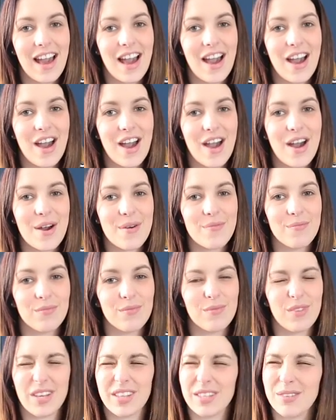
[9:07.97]
I
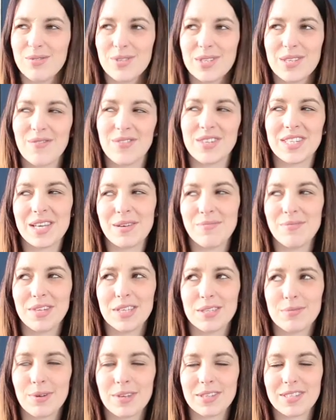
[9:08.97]
think it was 17
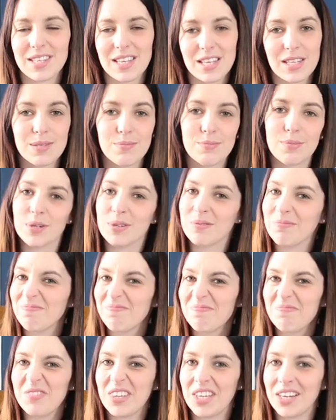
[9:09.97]
minutes past 6, but
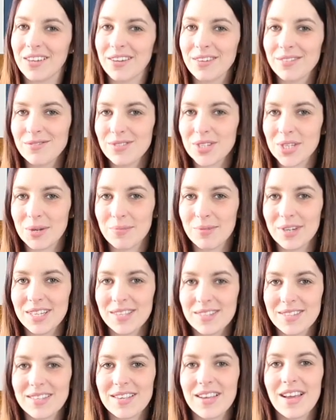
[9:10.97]
you know, 2
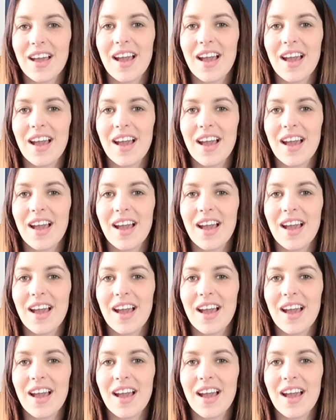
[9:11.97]
minutes.